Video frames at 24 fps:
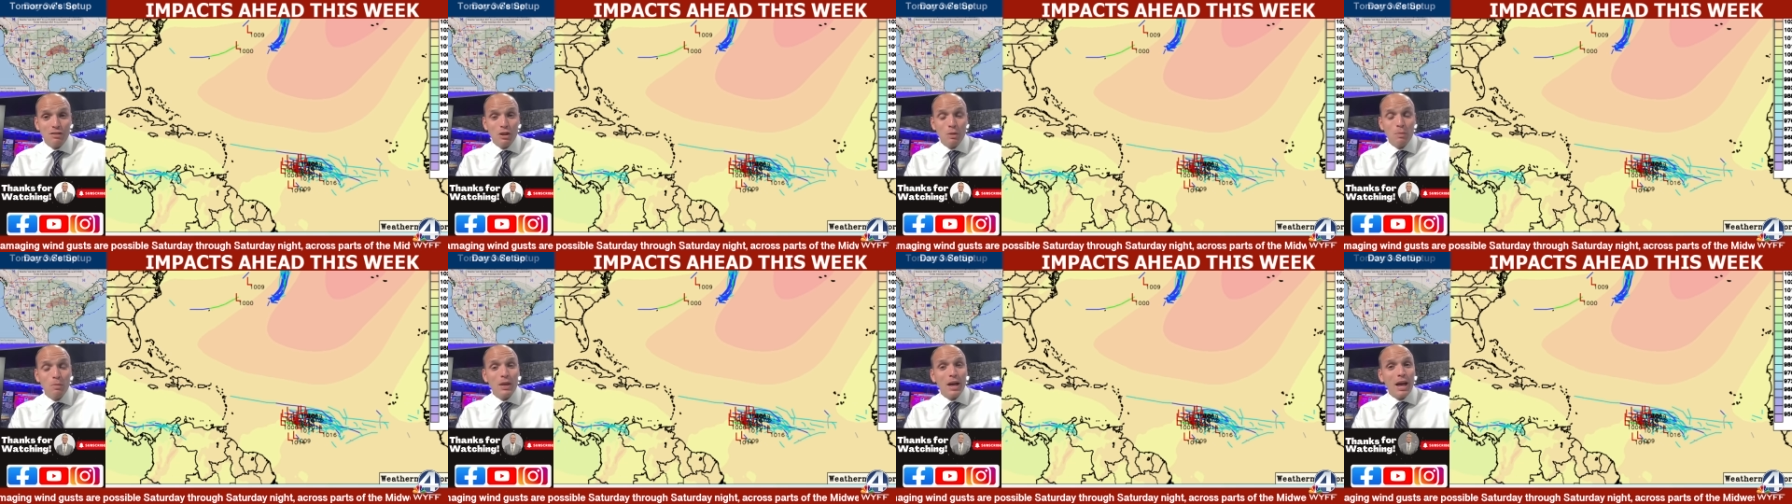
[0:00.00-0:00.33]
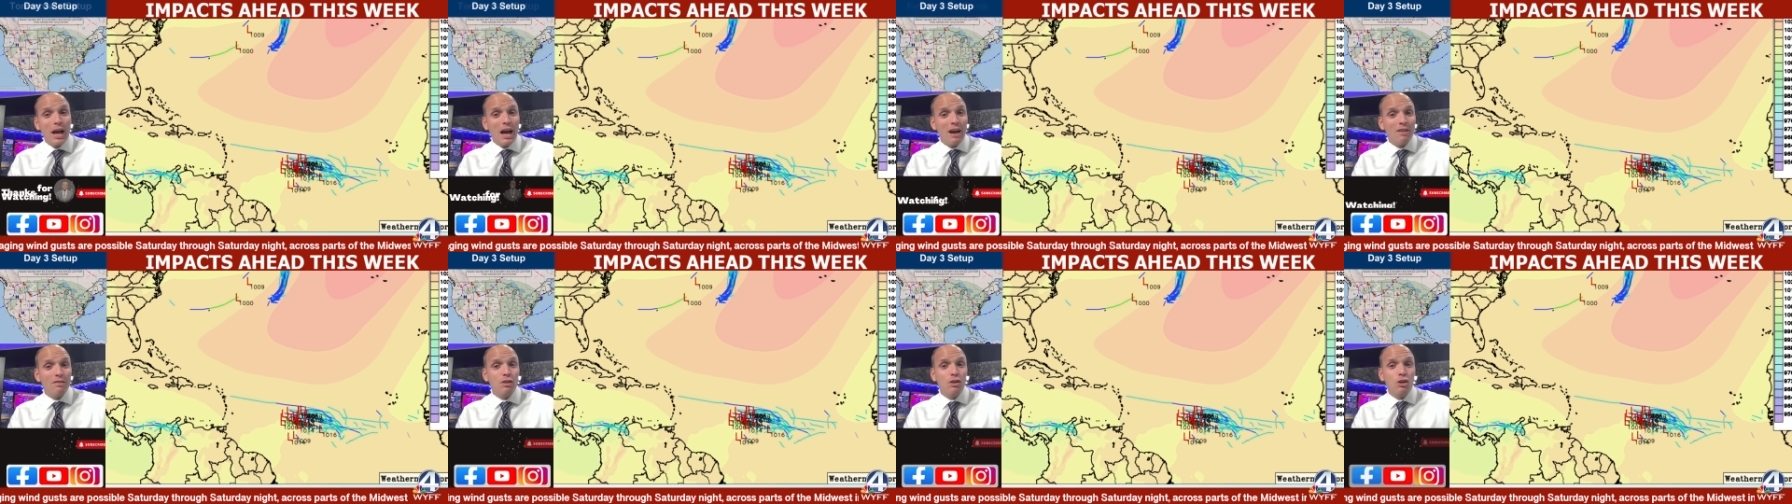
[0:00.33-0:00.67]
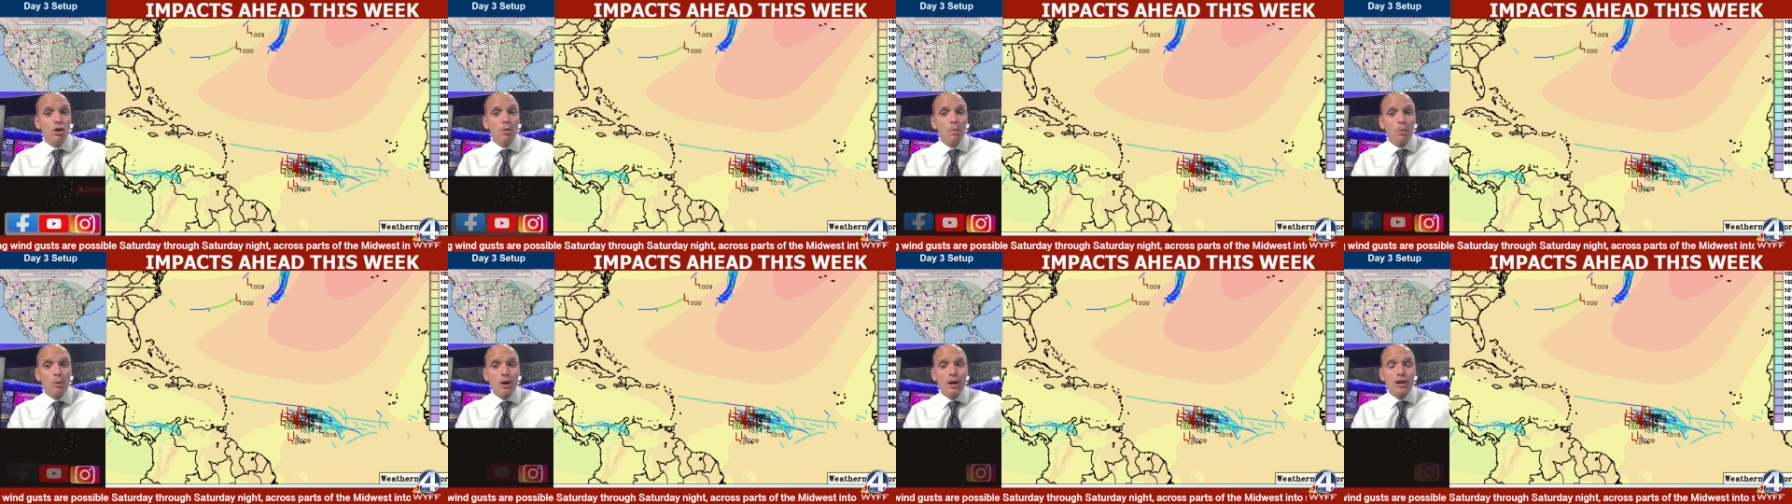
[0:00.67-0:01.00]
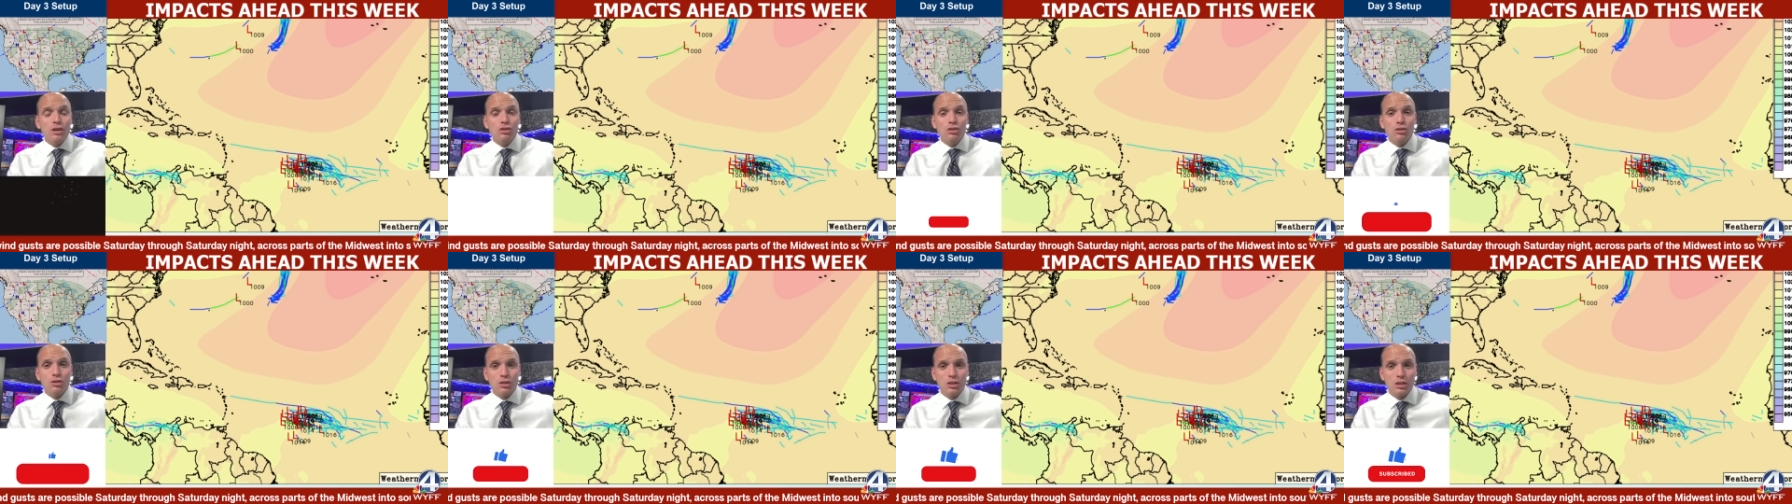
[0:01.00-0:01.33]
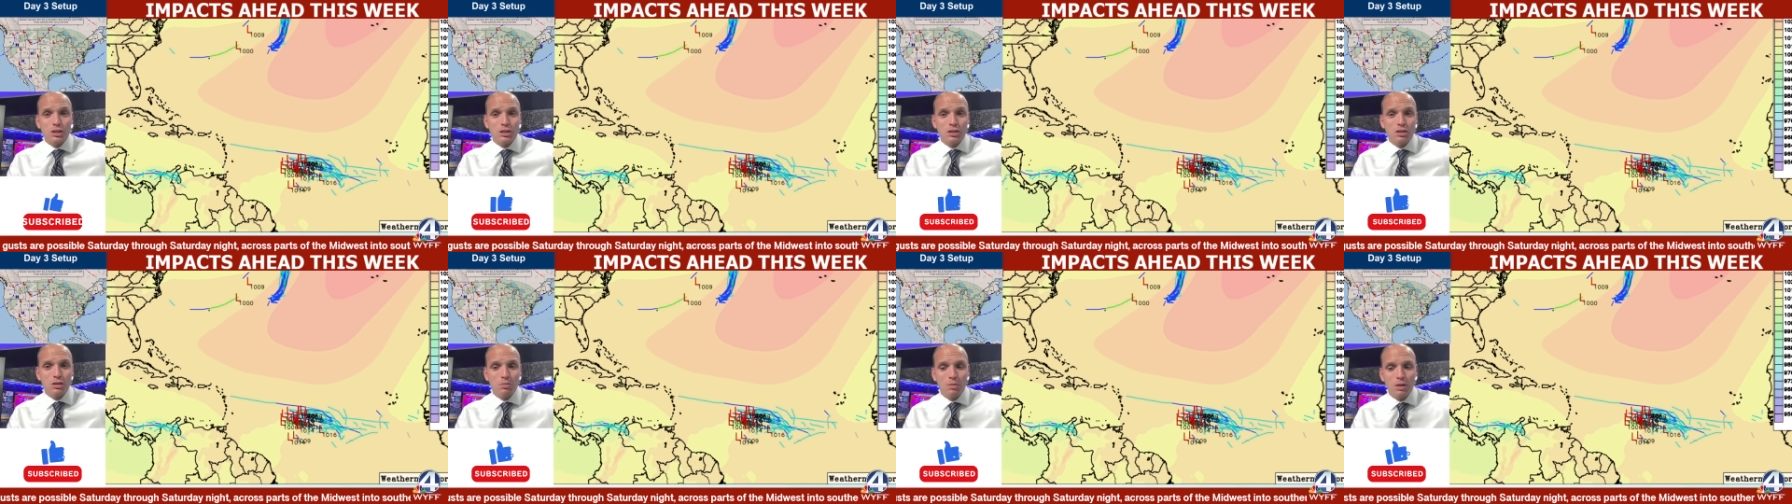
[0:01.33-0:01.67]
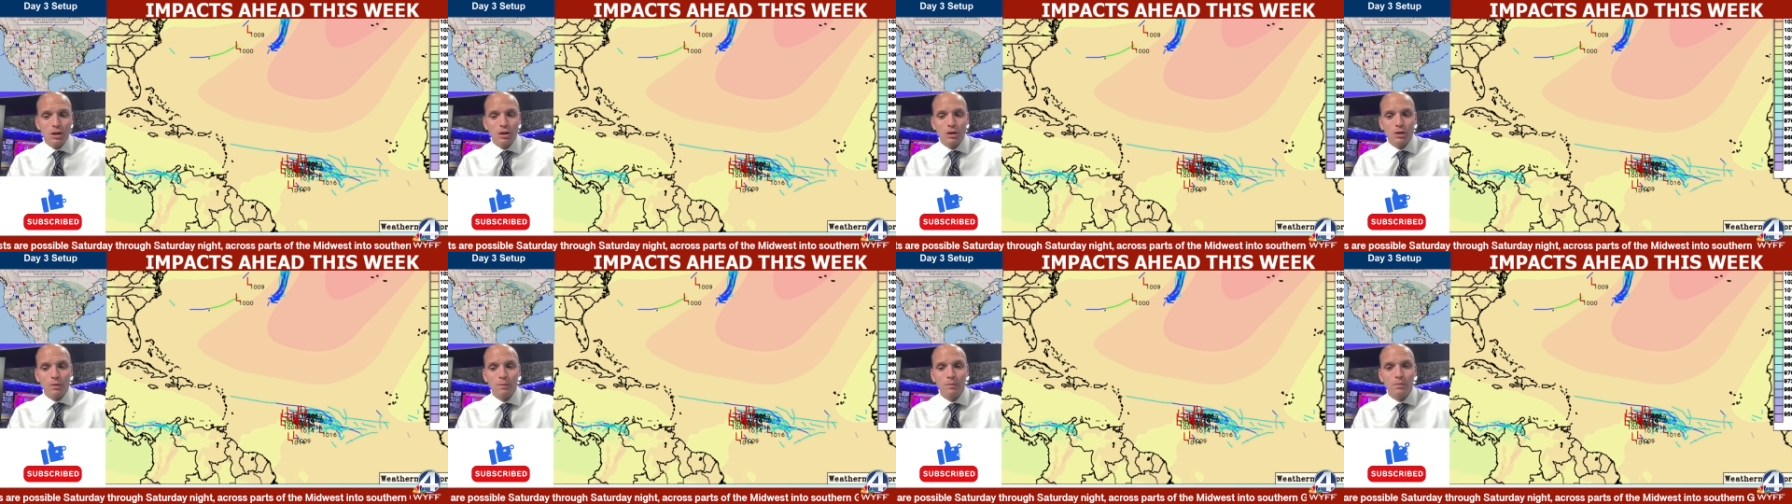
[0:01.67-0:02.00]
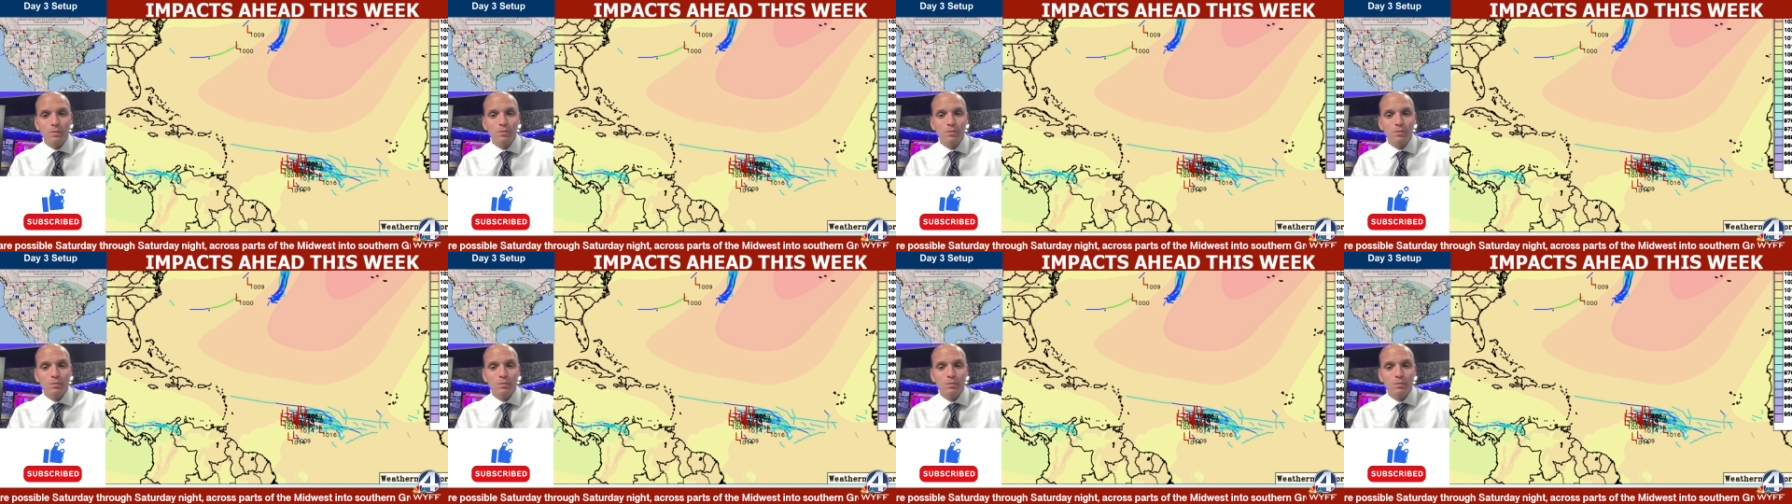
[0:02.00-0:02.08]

them that have a low pressure system here,